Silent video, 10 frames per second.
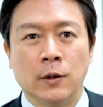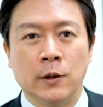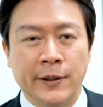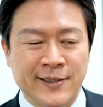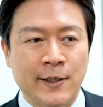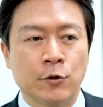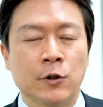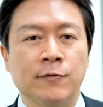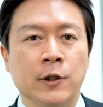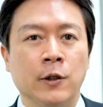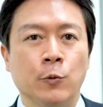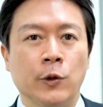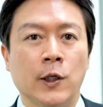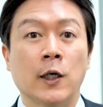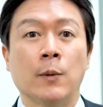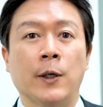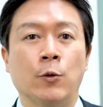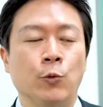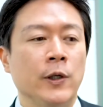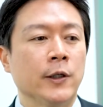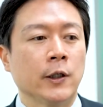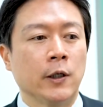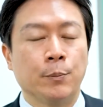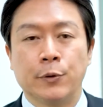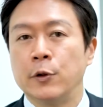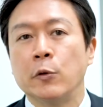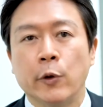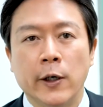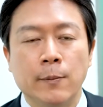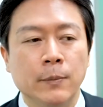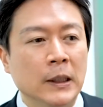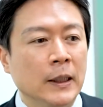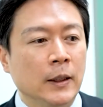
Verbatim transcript: the executive dean, we talk about running a program,